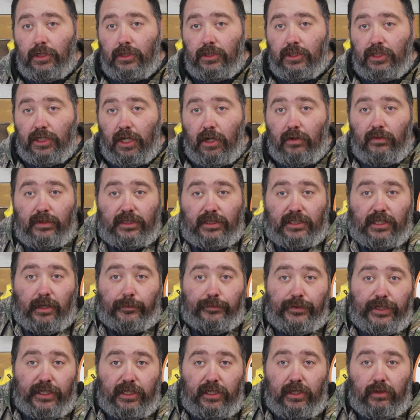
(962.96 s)
So it's
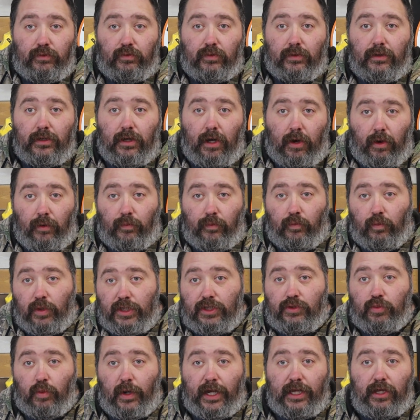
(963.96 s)
up to you on
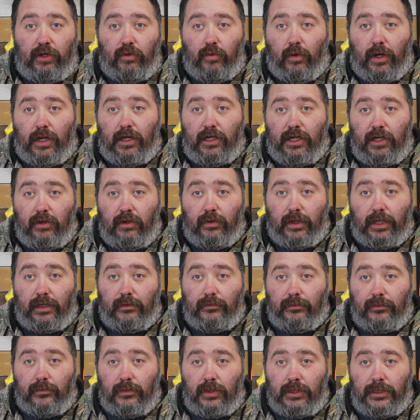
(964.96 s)
which way you want to do it.
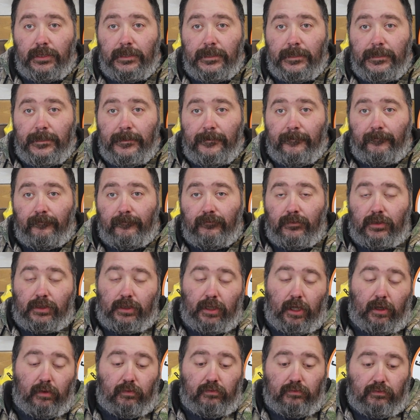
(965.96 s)

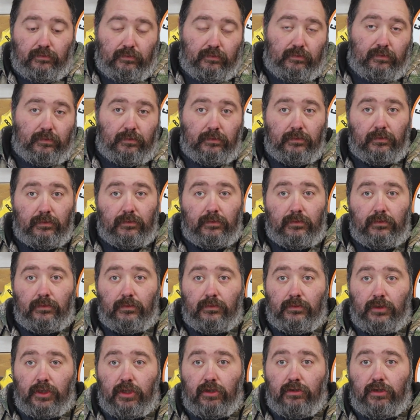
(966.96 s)
So
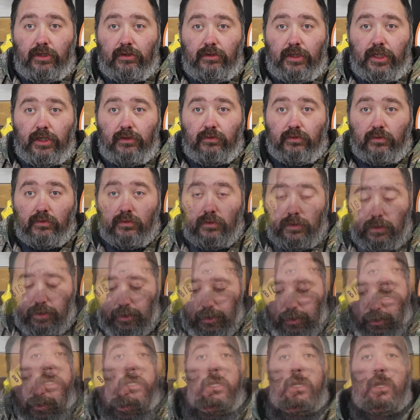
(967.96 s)
you do you.
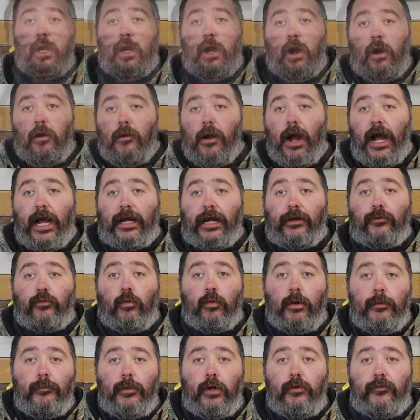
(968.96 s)
All right,
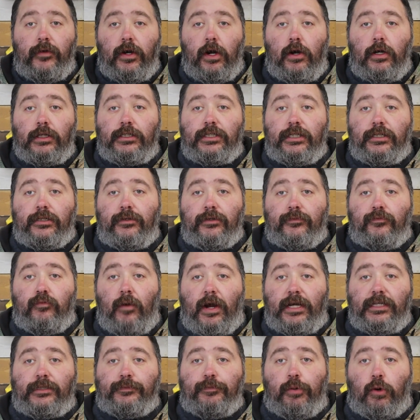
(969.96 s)
we're moving on to the
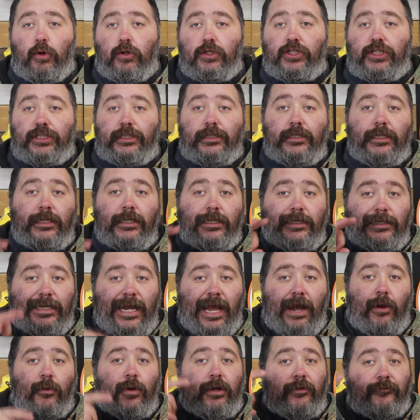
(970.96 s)
rice portion.
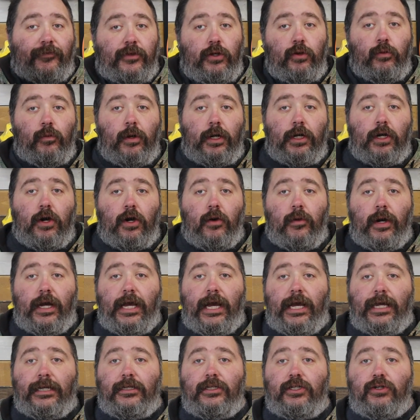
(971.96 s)
Now, if you want to go
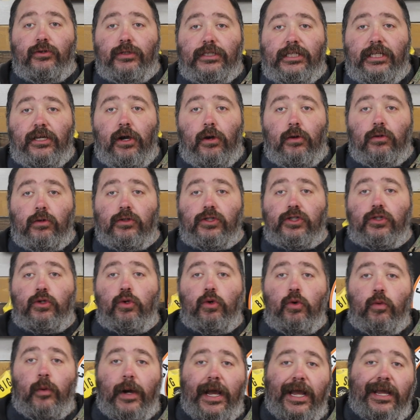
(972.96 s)
ahead and do it the old
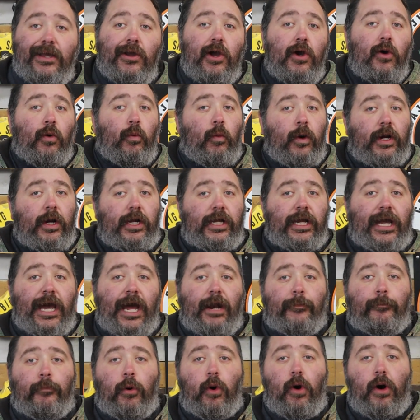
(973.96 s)
school way, where you
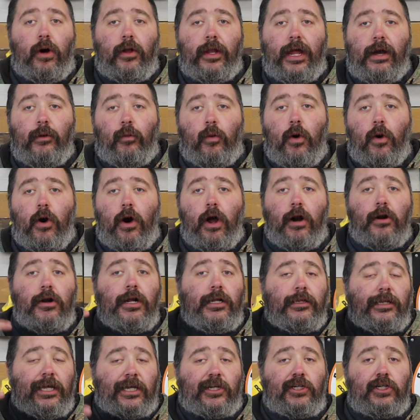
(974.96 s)
got to boil that water
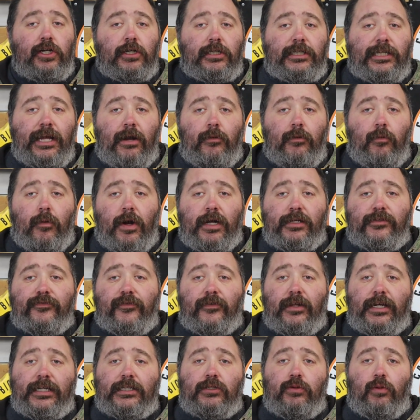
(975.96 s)
and cook that rice
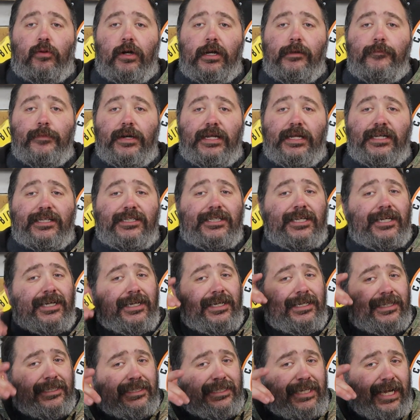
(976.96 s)
for like 20 minutes,
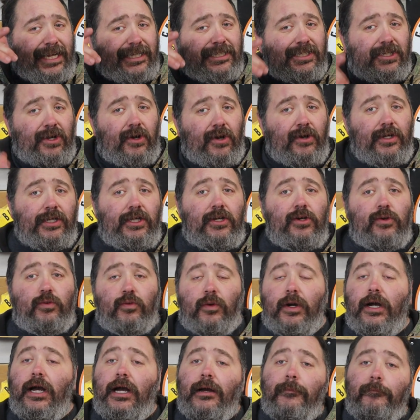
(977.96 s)
that's on you.
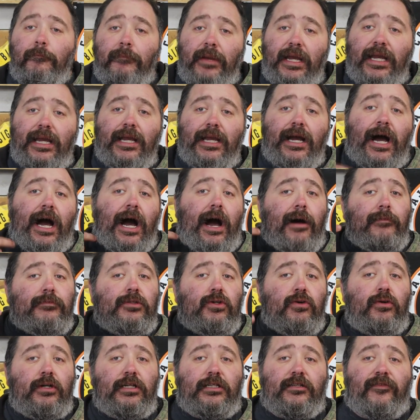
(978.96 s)
Me, I'm
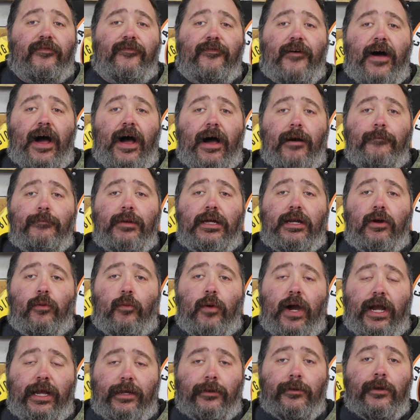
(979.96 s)
doing it the 5-minute
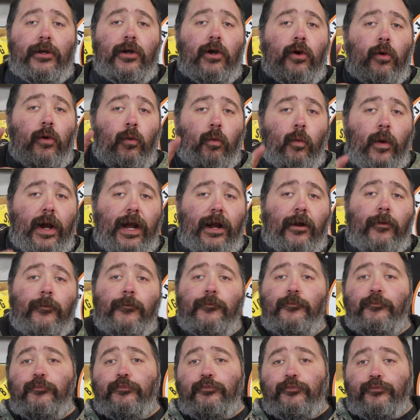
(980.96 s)
way, where
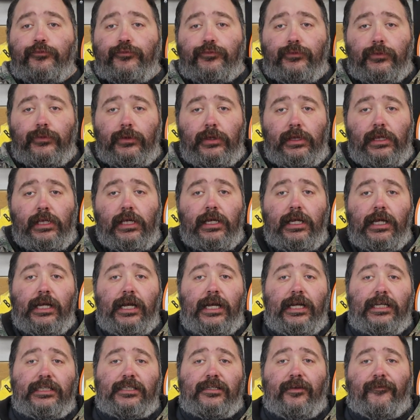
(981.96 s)

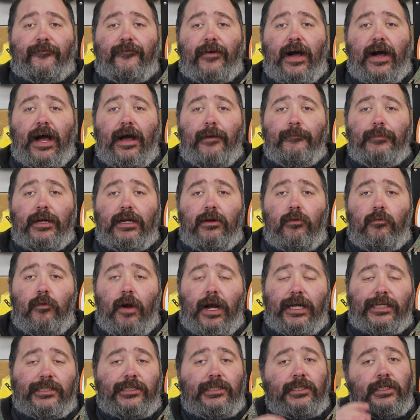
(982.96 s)
it's the 5-minute
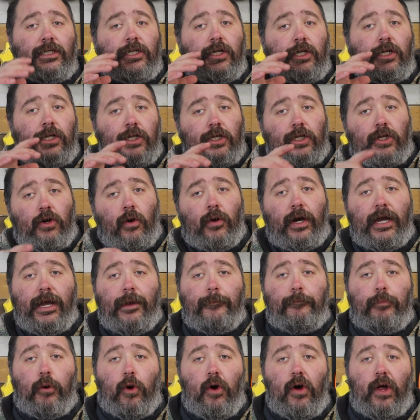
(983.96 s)
rice. Go
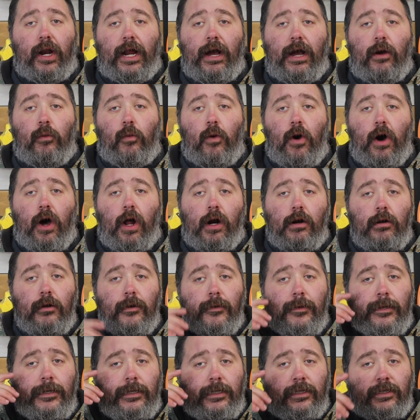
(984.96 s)
ahead, boil that water,
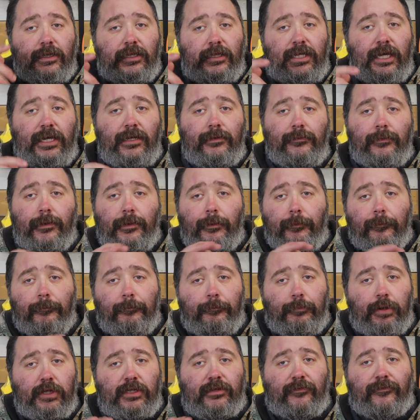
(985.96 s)
then
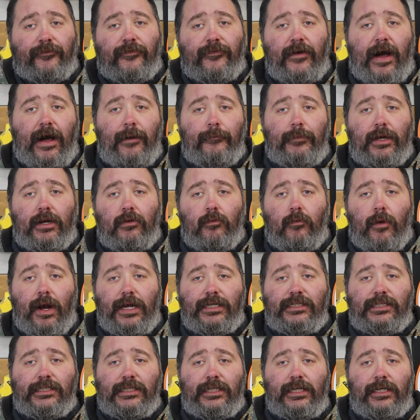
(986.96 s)
put the 5-minute
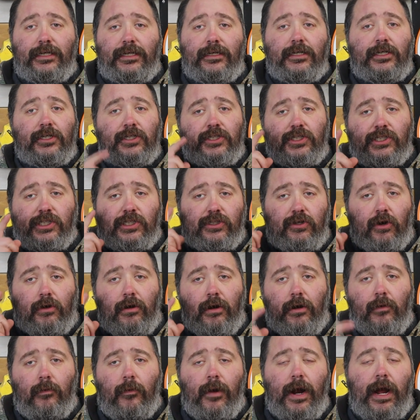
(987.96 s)
rice in, stir
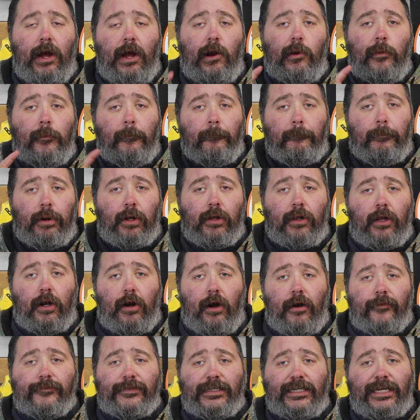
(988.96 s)
it around, pull it
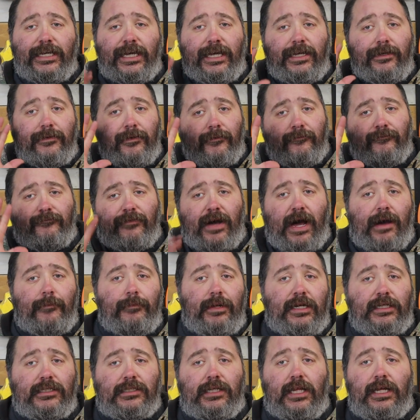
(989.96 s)
off the heat. 5
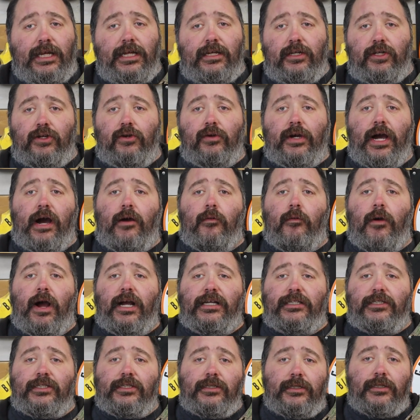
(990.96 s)
minutes later, you got
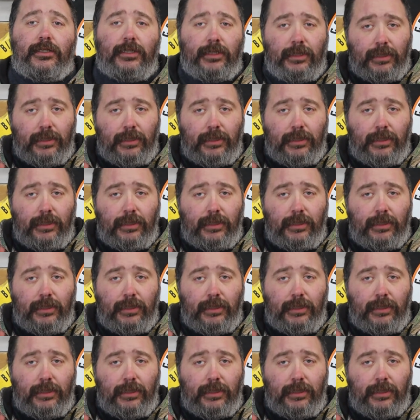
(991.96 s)
rice.